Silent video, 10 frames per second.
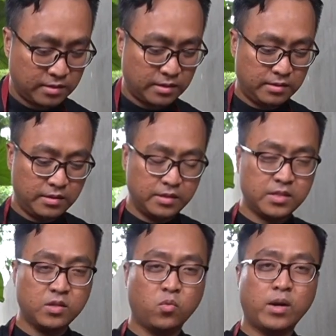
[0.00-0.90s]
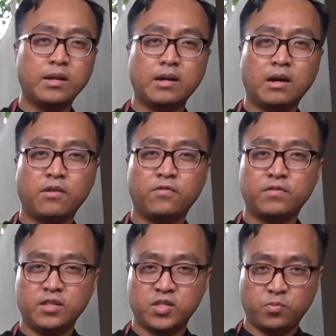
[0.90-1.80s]
And here's the 1.5
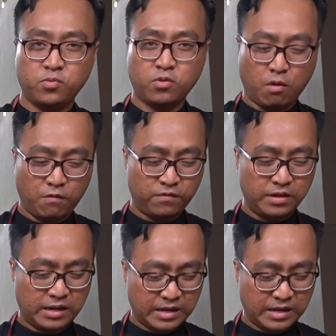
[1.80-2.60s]
teaspoon of vanilla